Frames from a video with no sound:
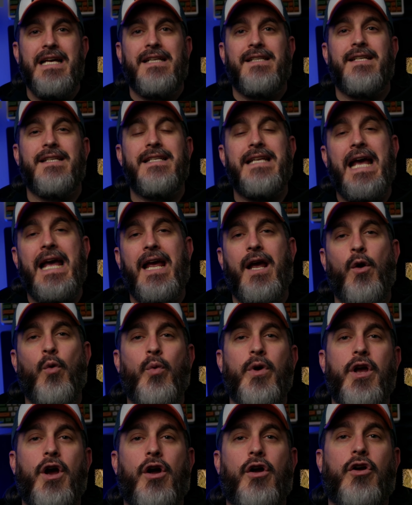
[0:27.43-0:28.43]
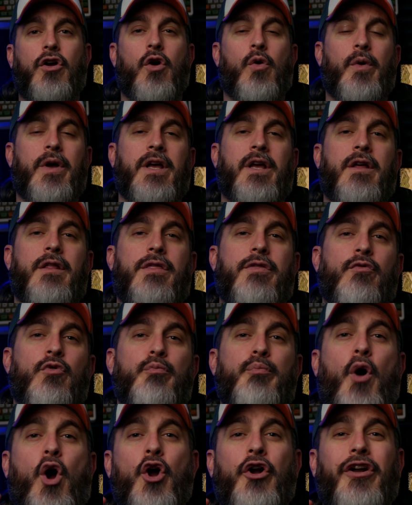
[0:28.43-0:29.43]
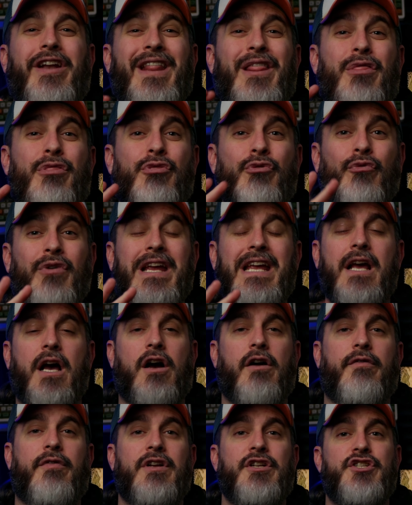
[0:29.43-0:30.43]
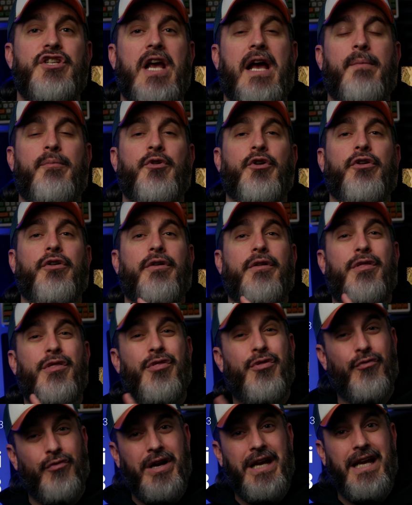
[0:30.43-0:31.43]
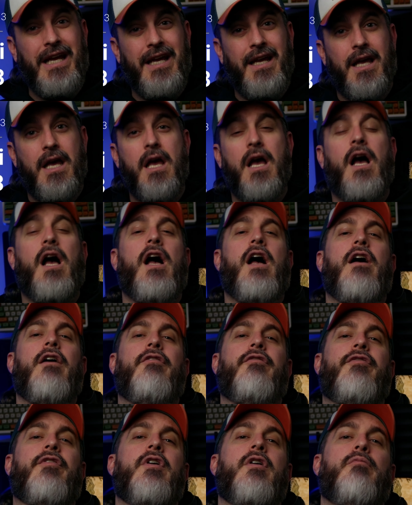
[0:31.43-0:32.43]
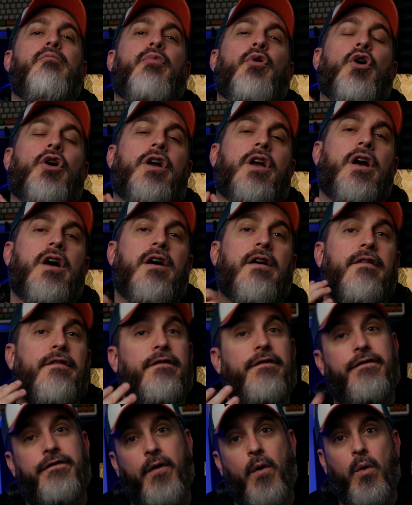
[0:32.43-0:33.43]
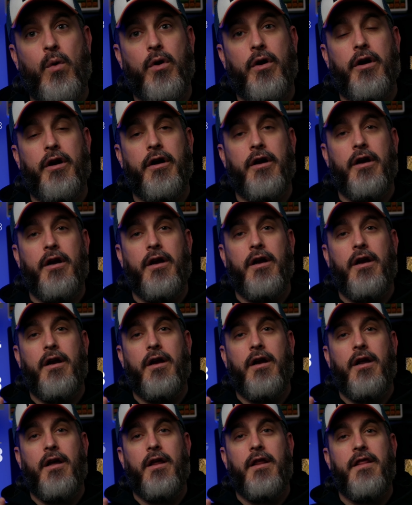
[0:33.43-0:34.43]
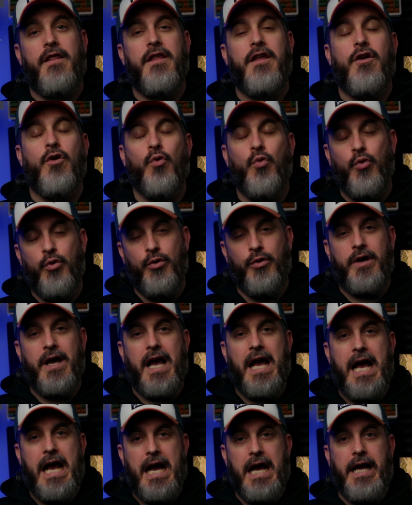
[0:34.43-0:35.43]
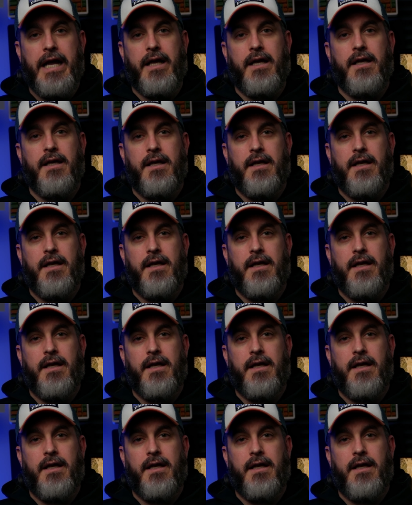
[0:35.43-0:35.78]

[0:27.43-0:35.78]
Today, we are going through part three of chapter three of book four, the Uruk-hai.